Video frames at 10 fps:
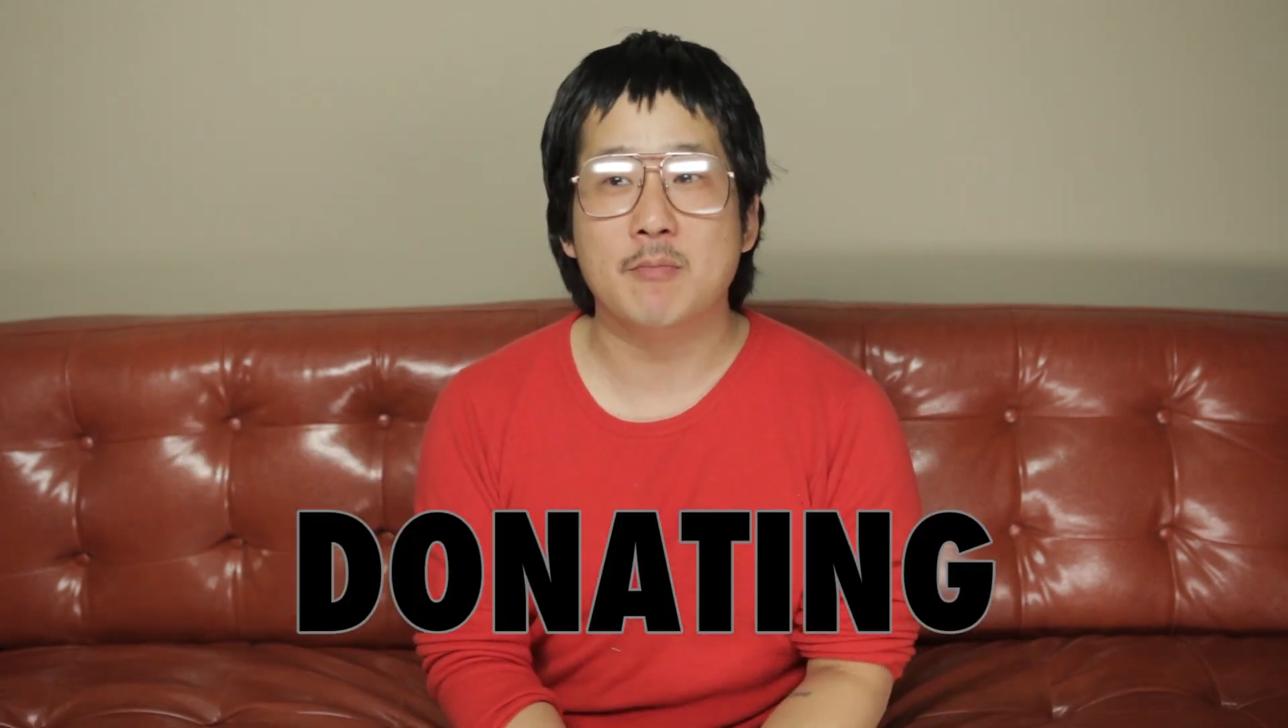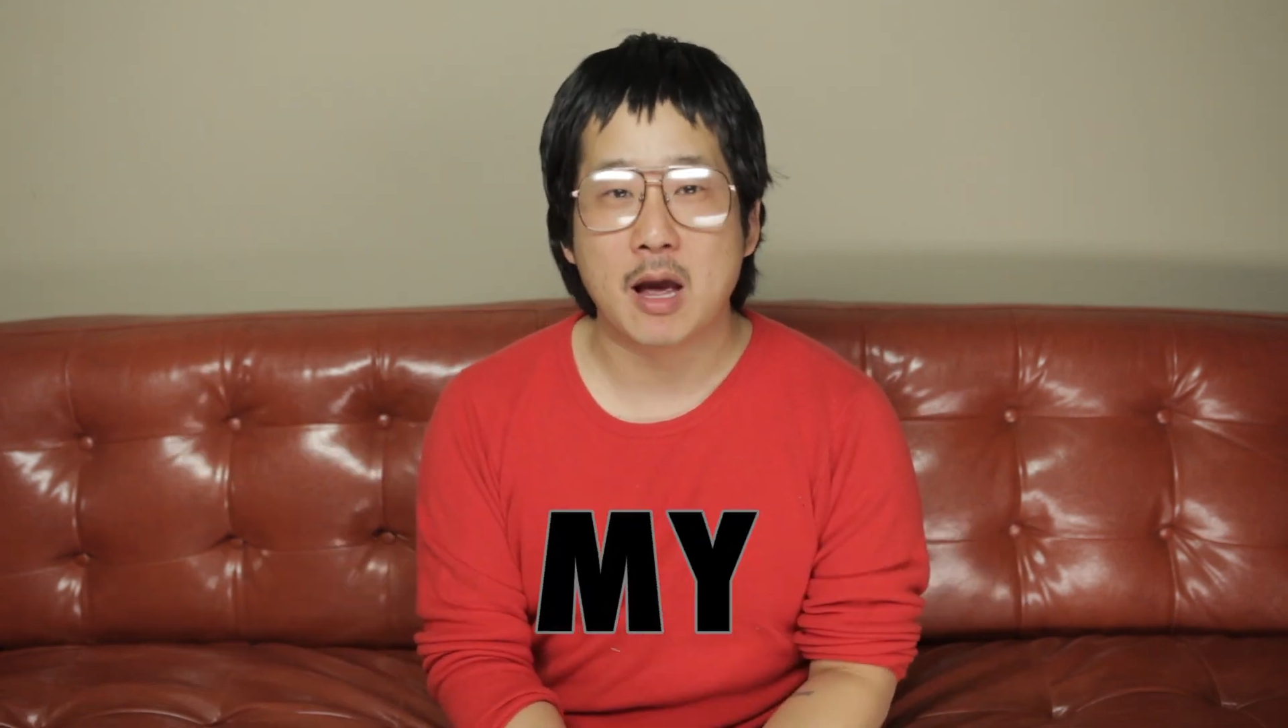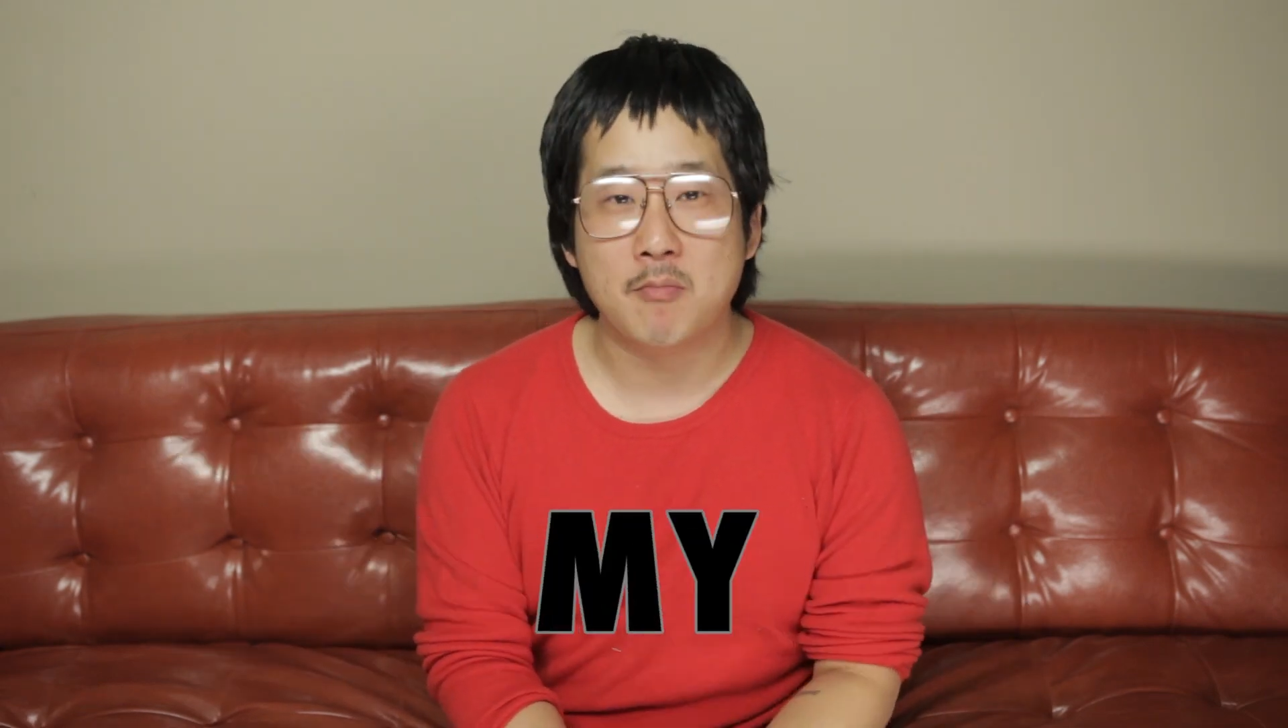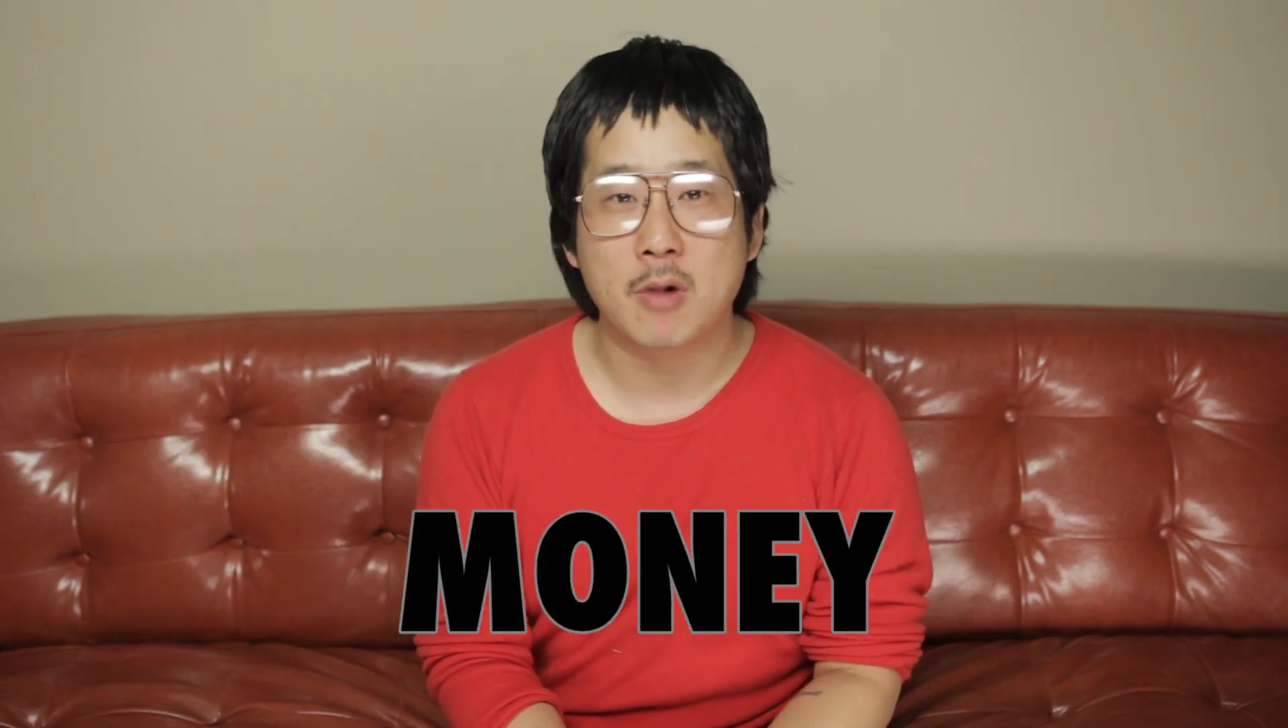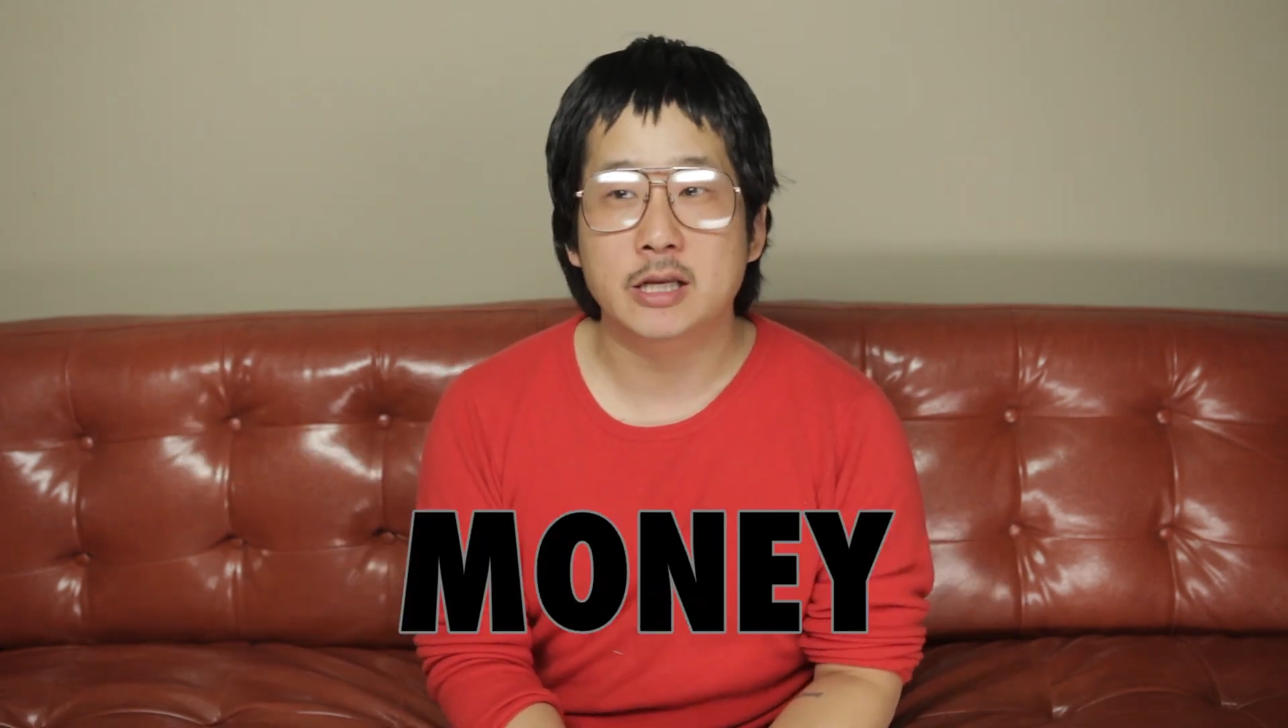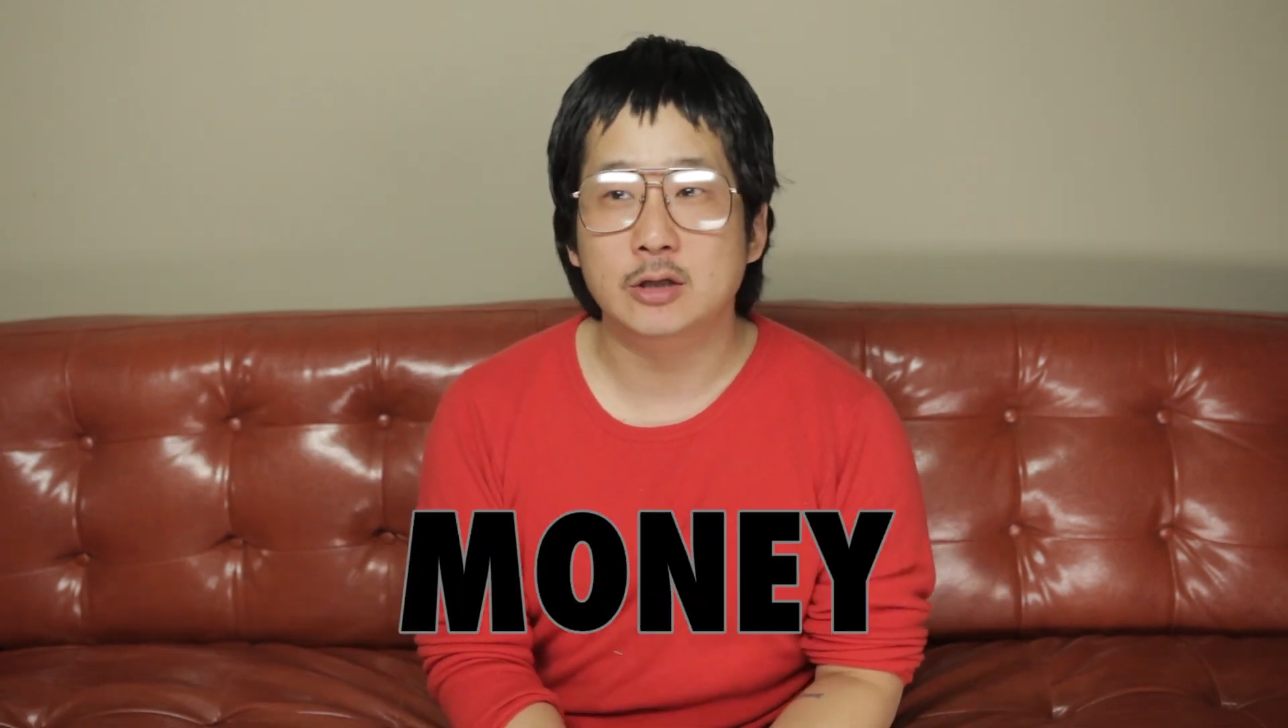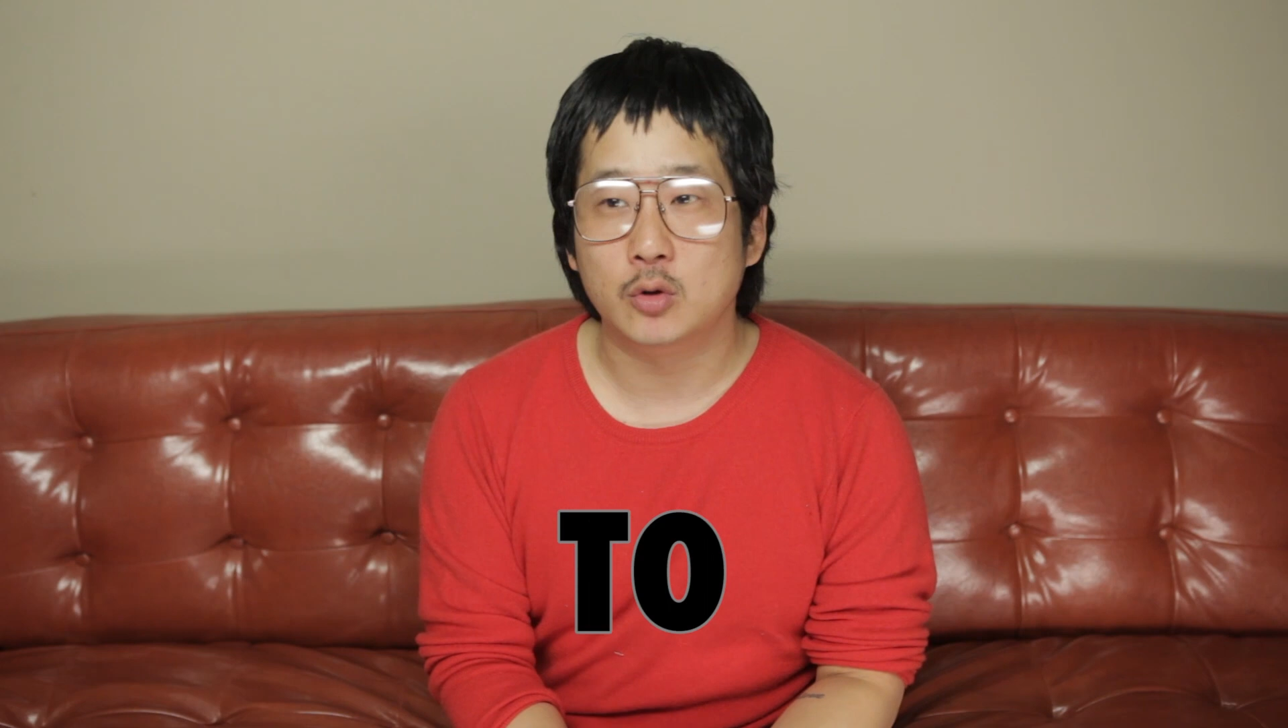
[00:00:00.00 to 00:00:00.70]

my money